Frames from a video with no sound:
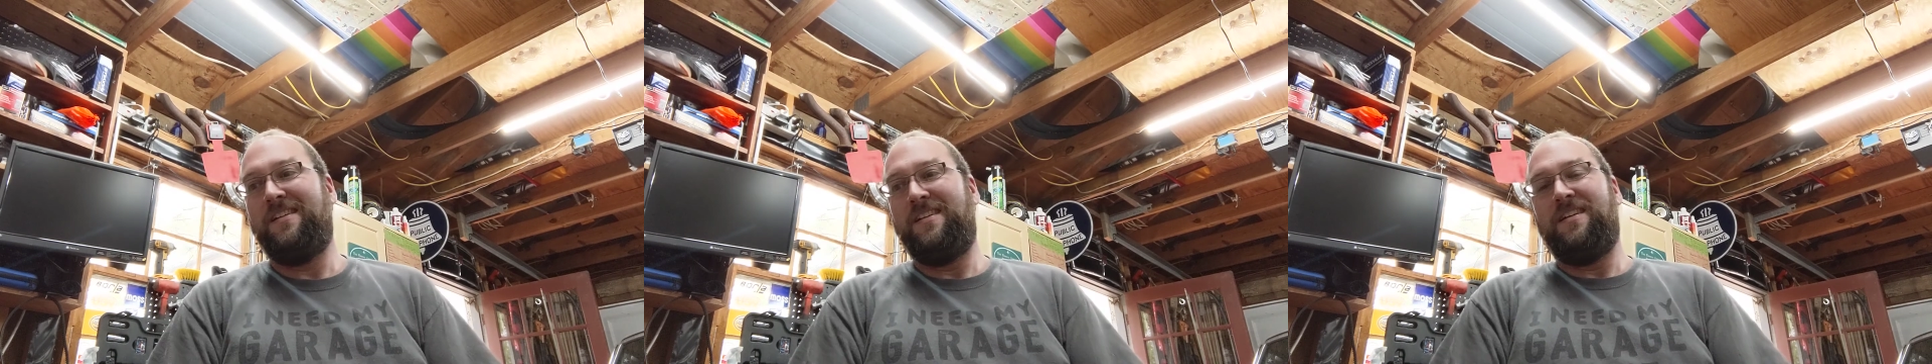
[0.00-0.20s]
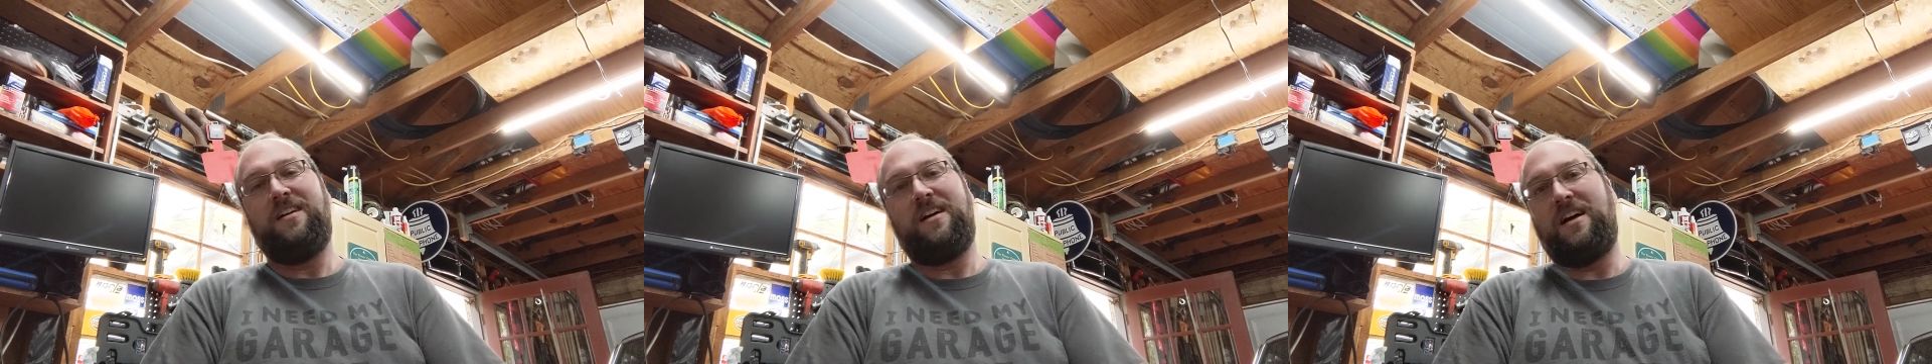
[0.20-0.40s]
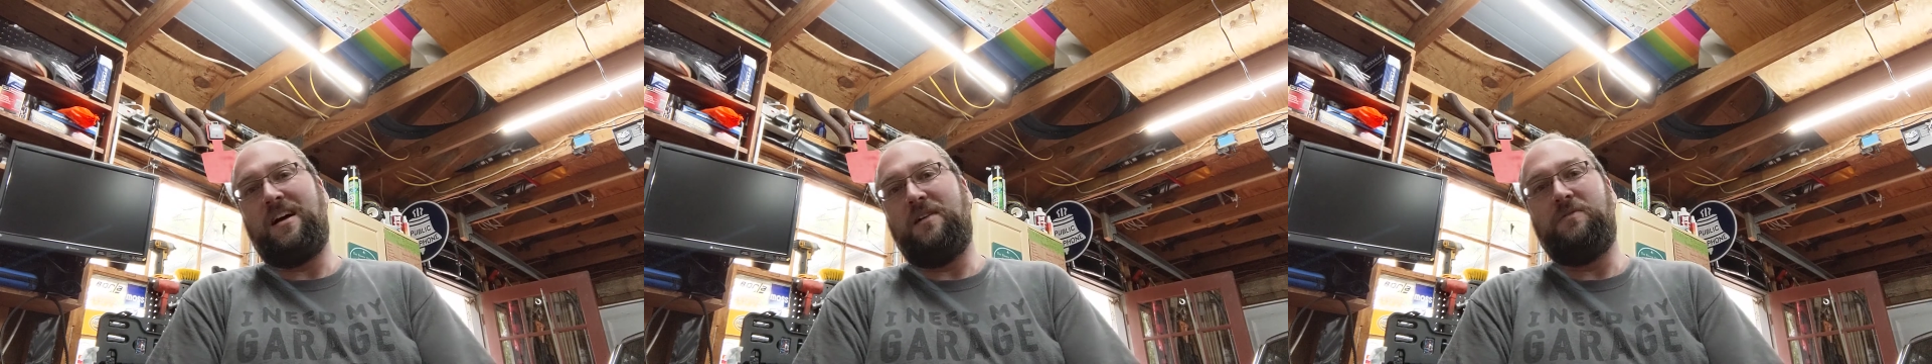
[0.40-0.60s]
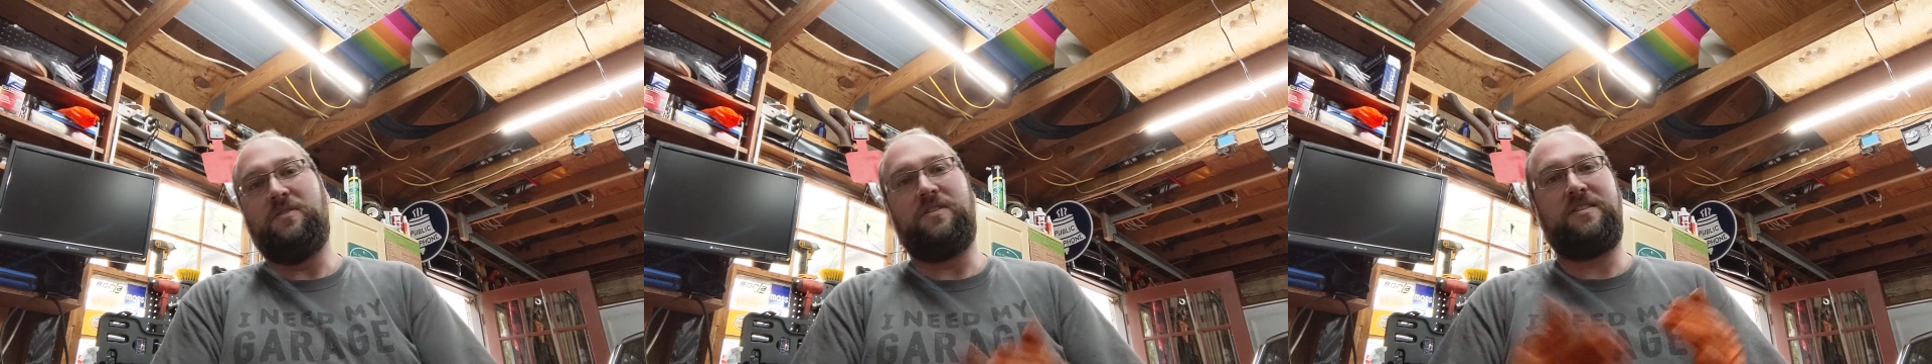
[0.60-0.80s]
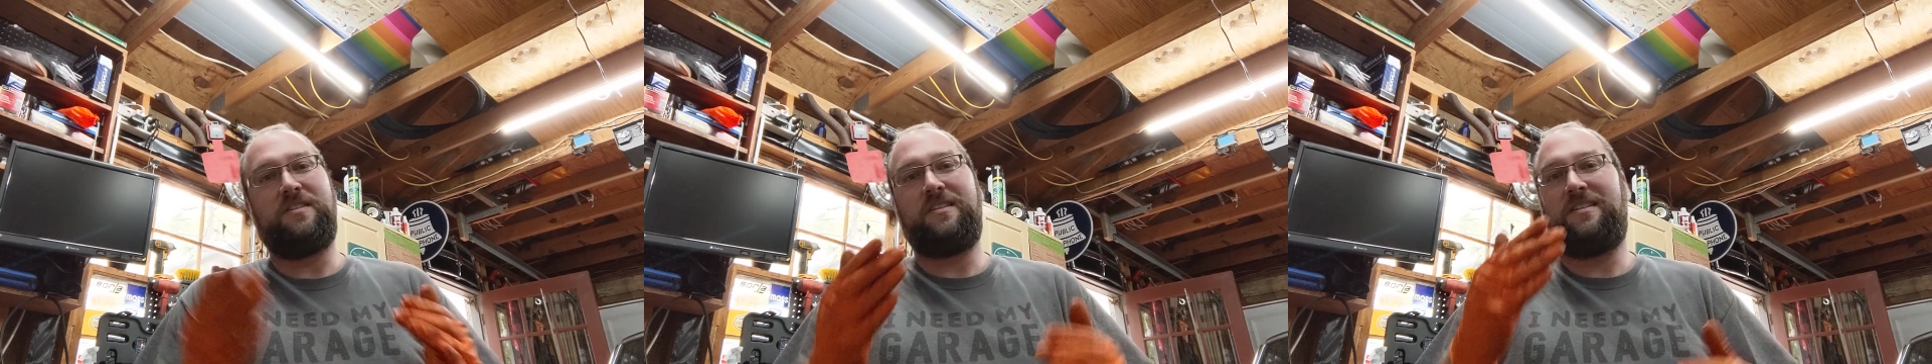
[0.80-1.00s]
I
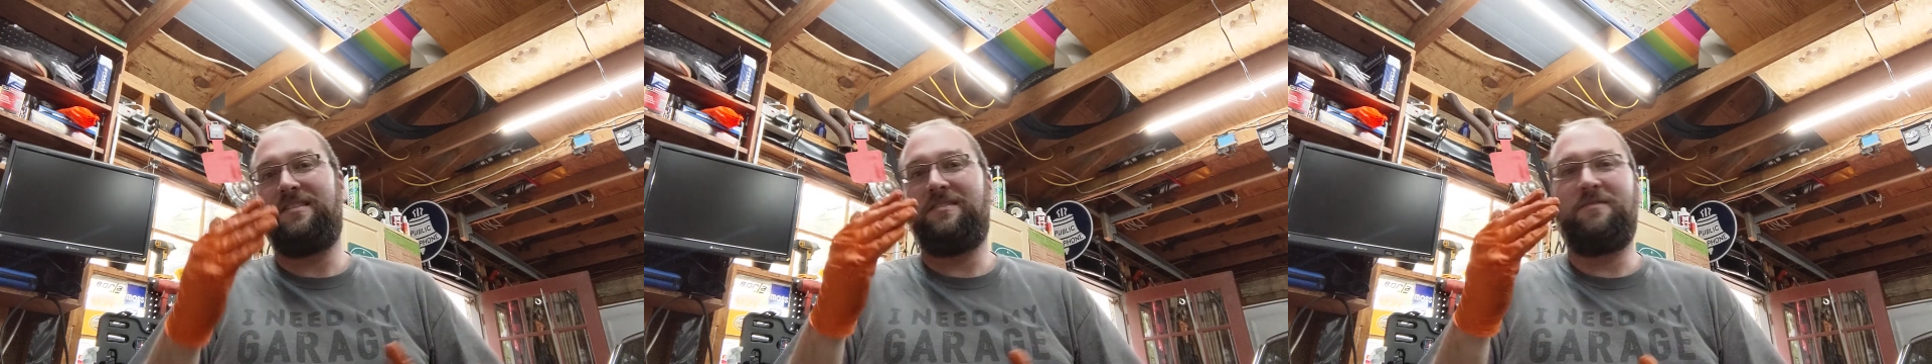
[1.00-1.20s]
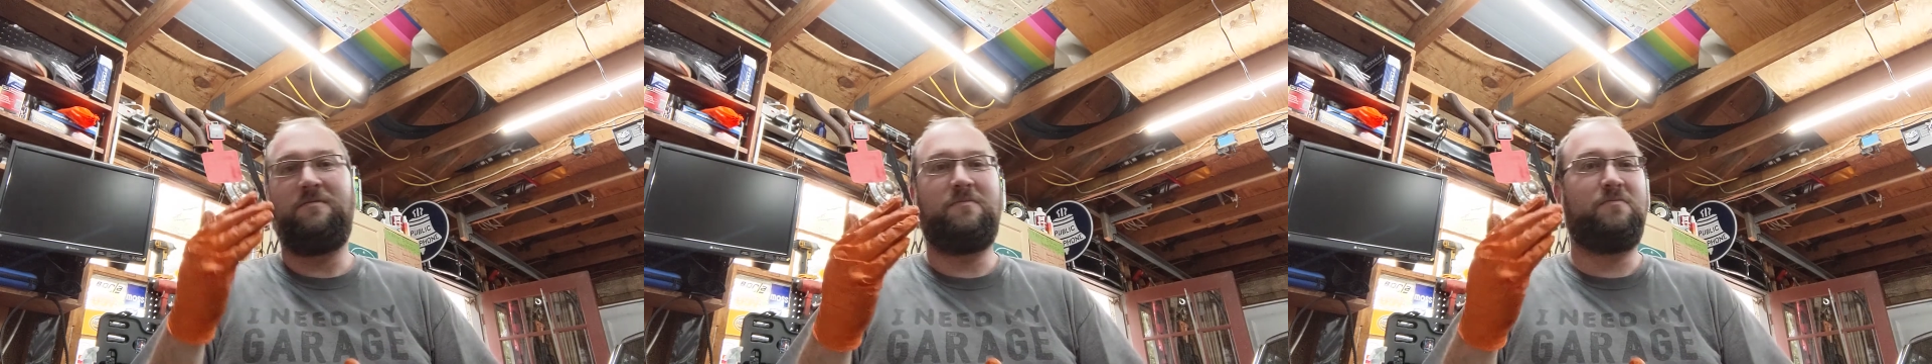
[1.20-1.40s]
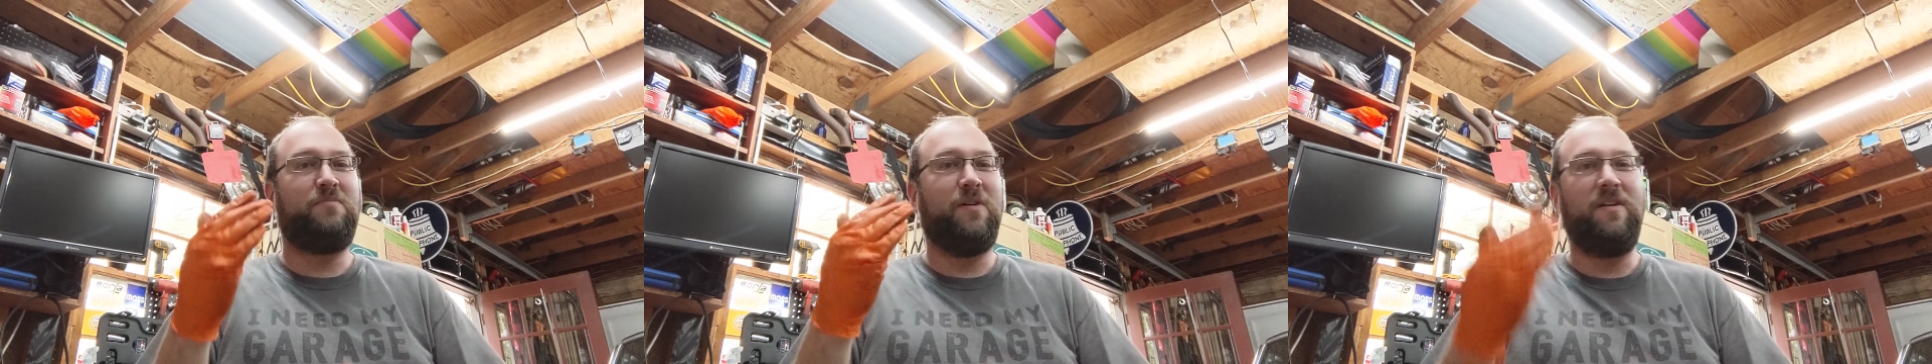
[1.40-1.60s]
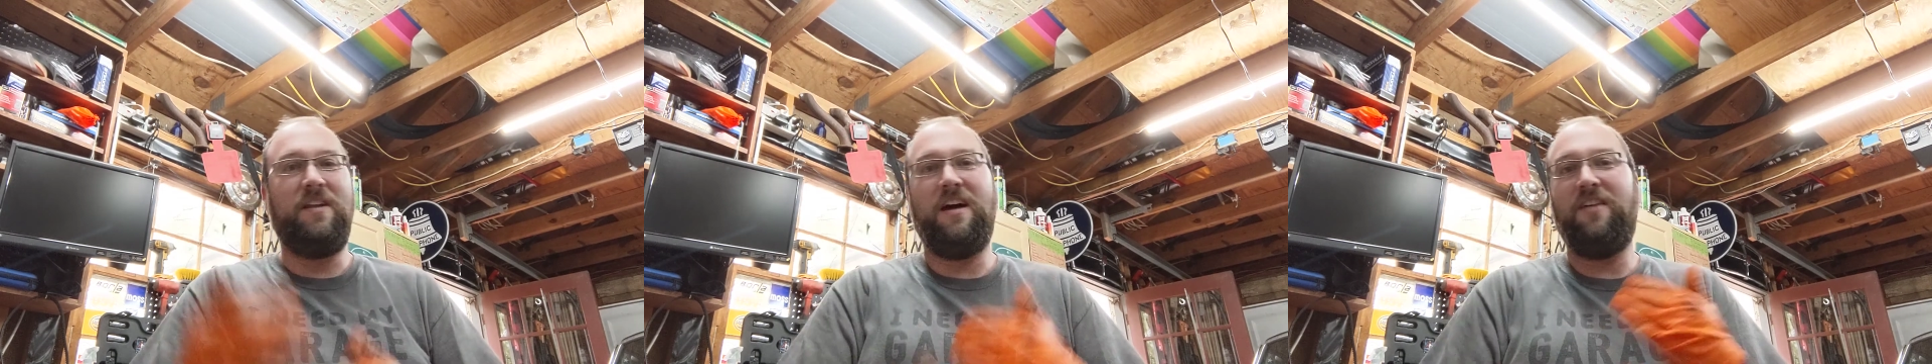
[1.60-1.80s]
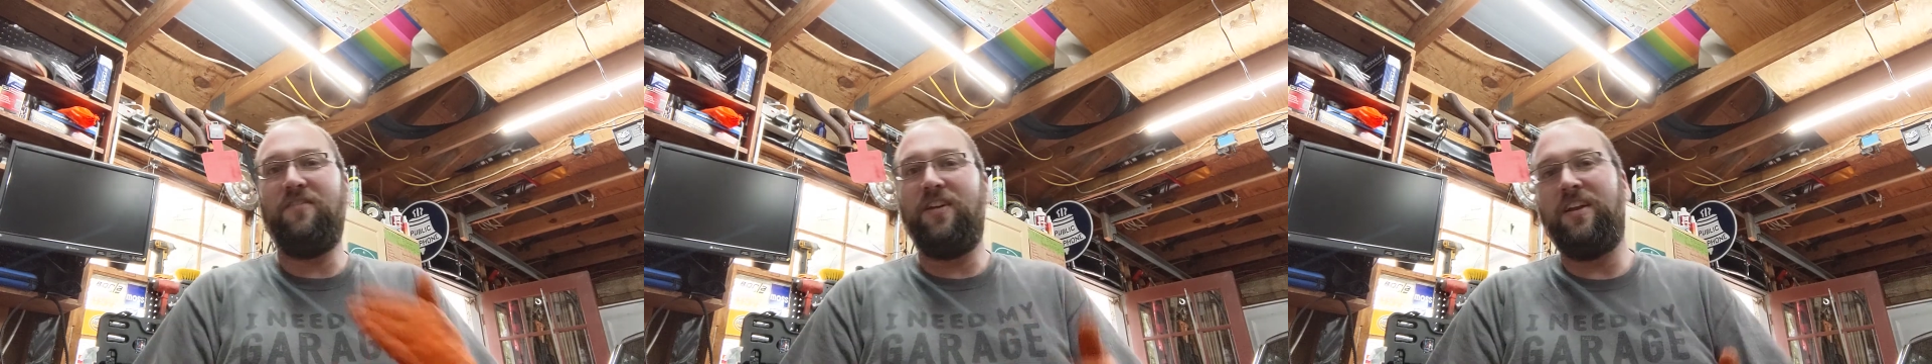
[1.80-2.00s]
was putting
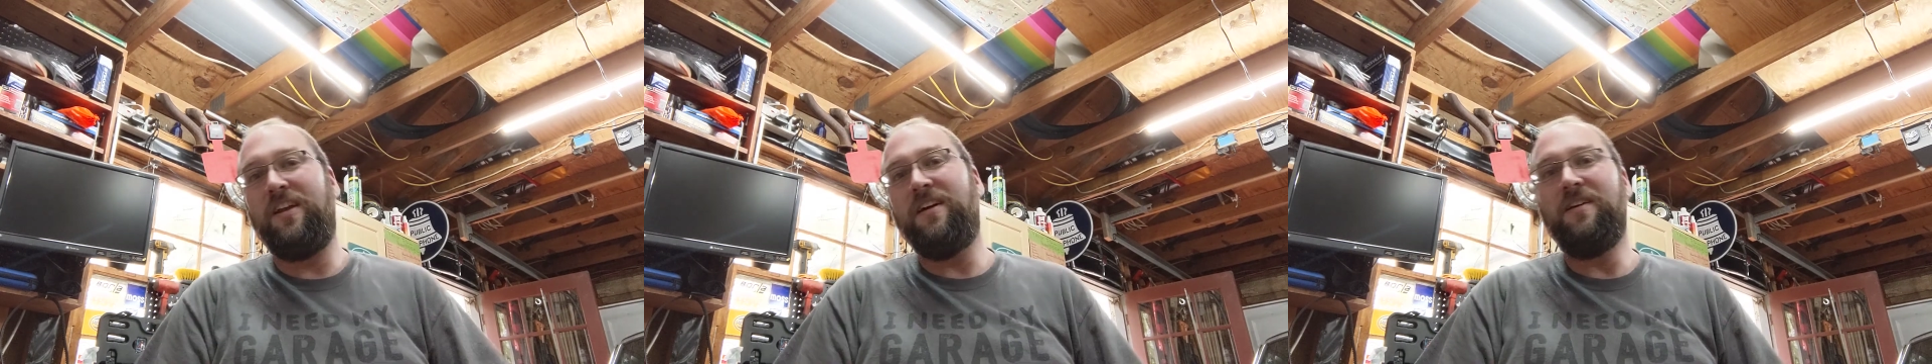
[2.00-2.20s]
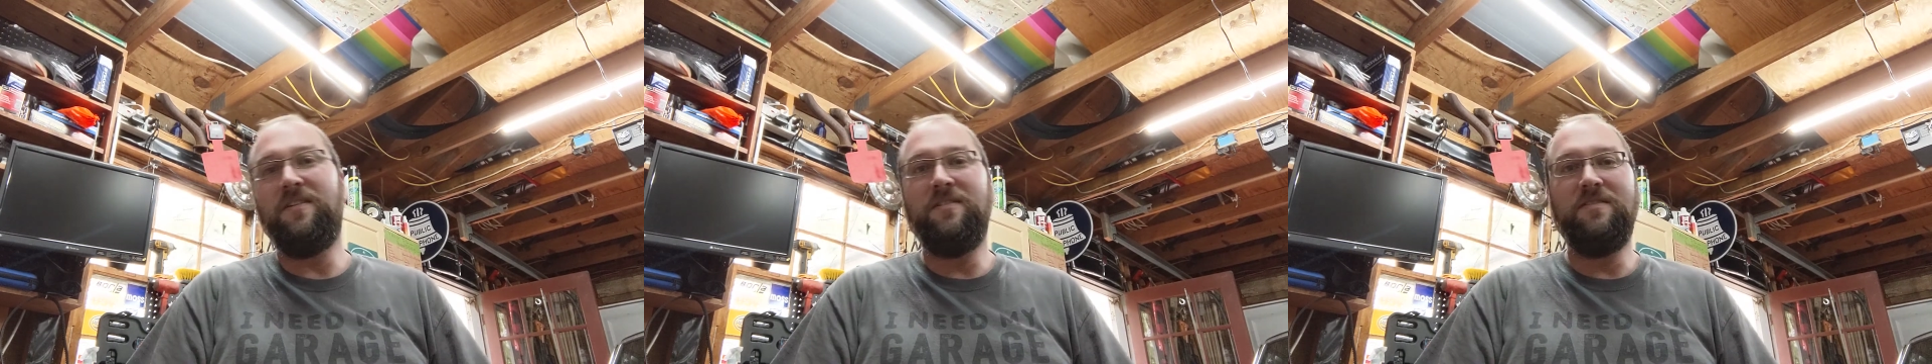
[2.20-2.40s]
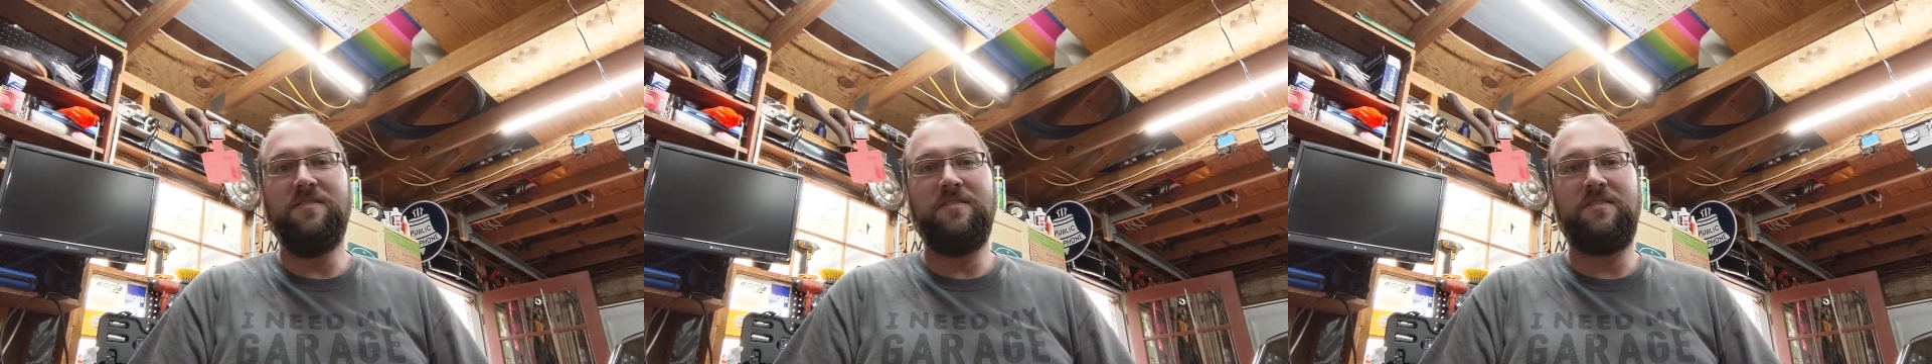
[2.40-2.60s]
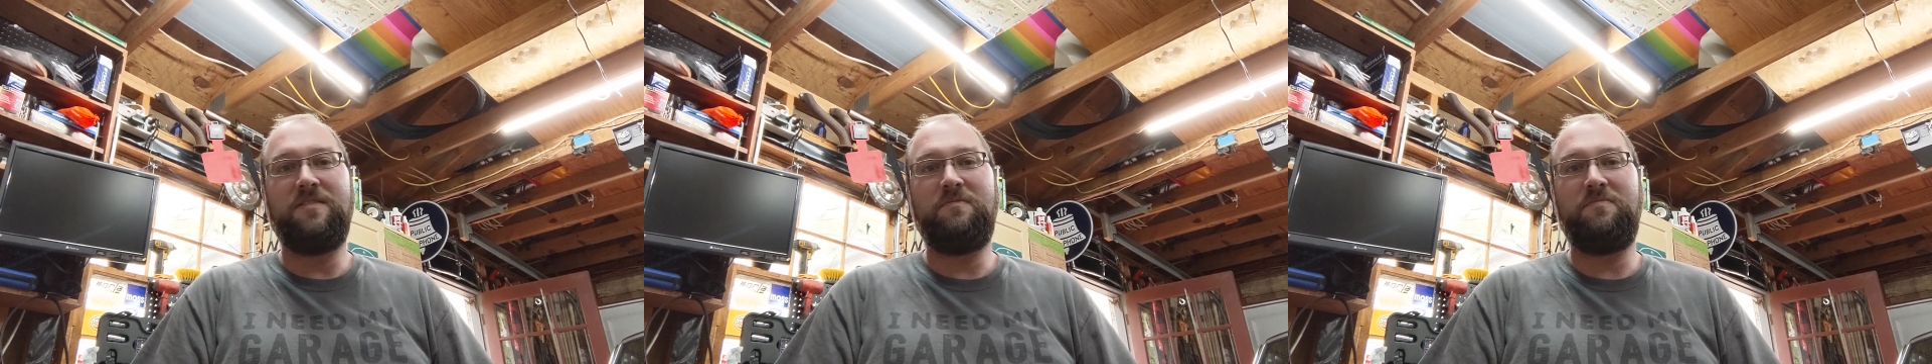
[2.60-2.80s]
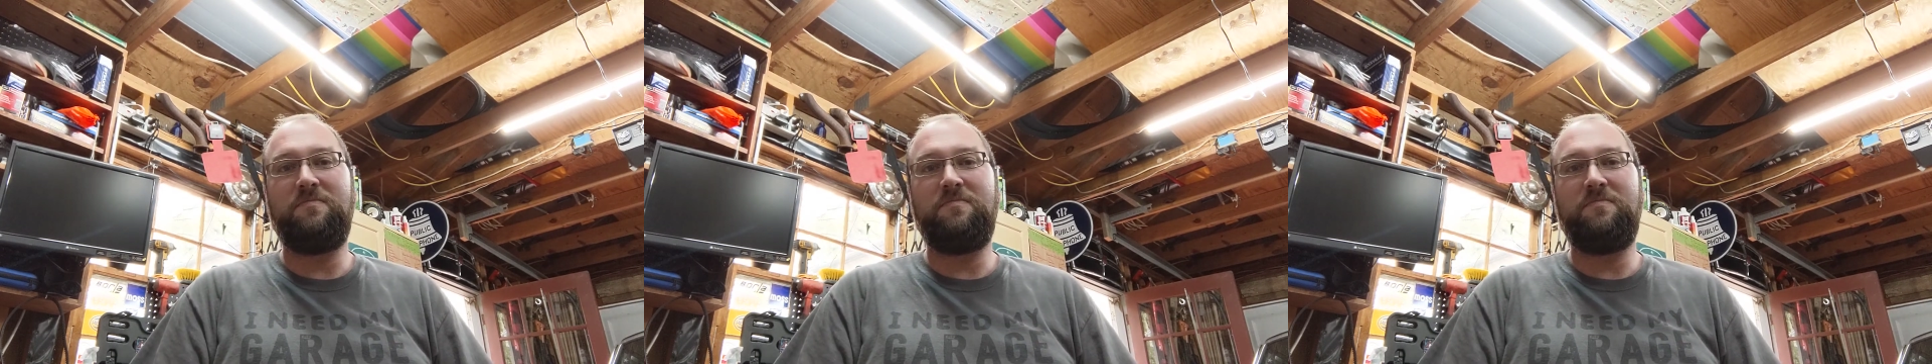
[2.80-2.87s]
out videos